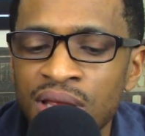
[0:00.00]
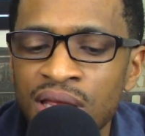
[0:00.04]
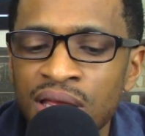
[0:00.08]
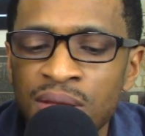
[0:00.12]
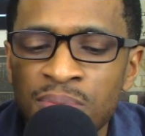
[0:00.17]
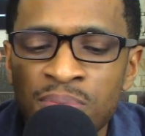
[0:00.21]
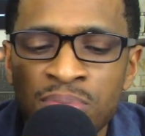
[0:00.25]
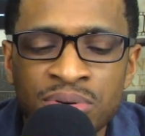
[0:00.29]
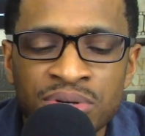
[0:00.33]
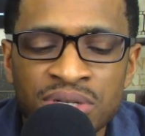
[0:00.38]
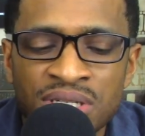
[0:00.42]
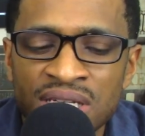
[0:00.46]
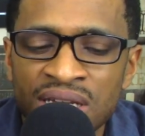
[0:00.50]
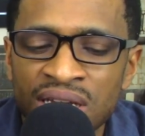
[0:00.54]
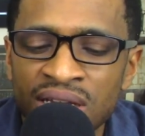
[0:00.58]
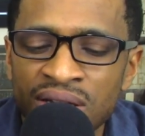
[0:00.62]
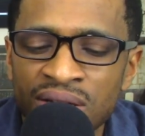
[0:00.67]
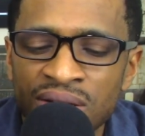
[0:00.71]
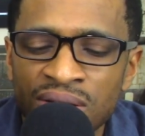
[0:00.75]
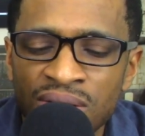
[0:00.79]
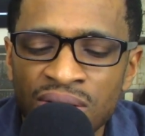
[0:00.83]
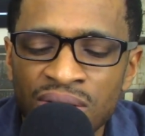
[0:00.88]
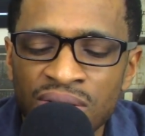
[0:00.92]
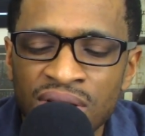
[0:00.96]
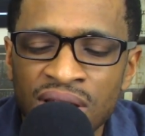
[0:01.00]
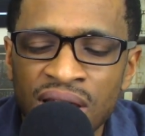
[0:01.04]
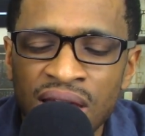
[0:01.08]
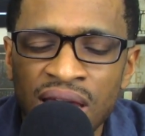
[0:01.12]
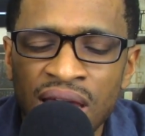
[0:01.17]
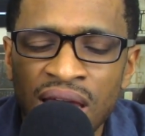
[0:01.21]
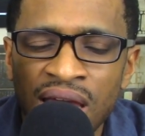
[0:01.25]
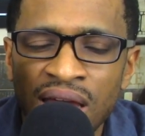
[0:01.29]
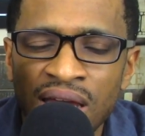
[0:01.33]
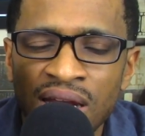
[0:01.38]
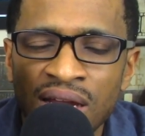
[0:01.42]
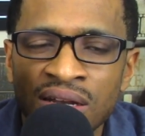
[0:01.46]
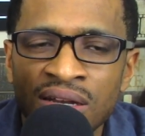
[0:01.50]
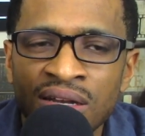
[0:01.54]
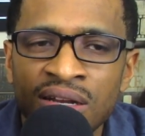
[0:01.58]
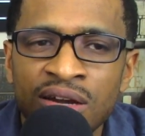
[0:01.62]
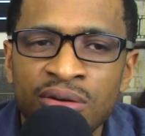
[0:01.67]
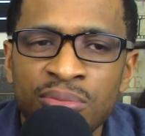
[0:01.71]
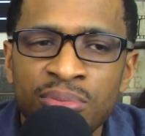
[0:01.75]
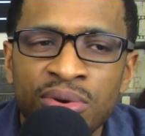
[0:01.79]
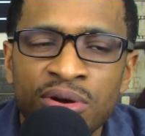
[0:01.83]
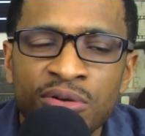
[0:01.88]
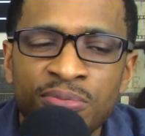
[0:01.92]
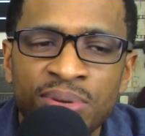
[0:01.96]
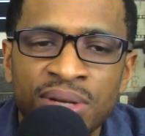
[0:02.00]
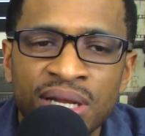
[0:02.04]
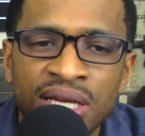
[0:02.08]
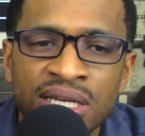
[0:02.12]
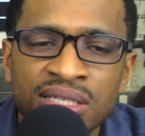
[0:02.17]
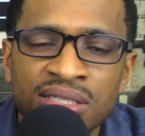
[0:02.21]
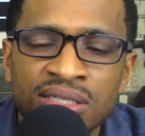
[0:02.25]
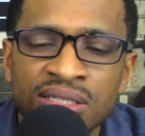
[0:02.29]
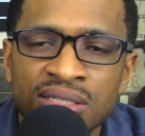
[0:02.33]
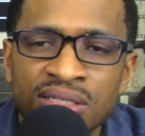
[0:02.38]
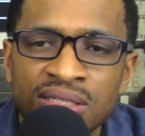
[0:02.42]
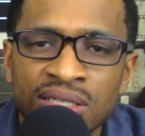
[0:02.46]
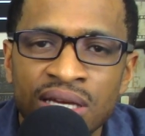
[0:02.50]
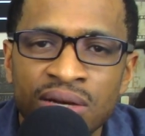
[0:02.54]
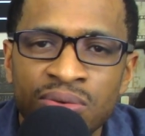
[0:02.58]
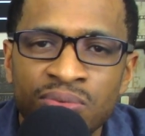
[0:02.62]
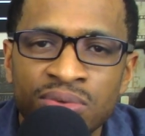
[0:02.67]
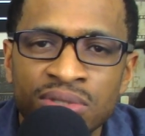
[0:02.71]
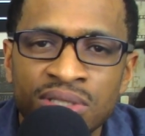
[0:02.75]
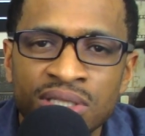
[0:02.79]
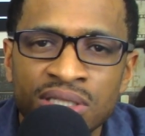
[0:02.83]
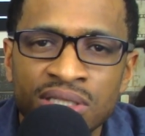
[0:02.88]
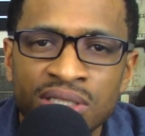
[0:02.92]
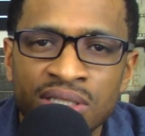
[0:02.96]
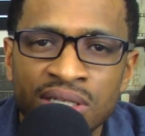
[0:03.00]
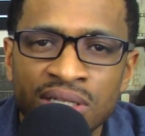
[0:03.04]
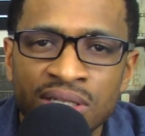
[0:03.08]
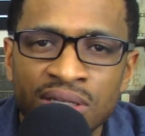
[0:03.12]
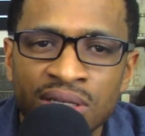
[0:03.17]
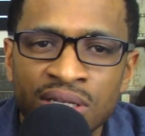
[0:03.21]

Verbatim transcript: Brazil. They had a number of places that were just,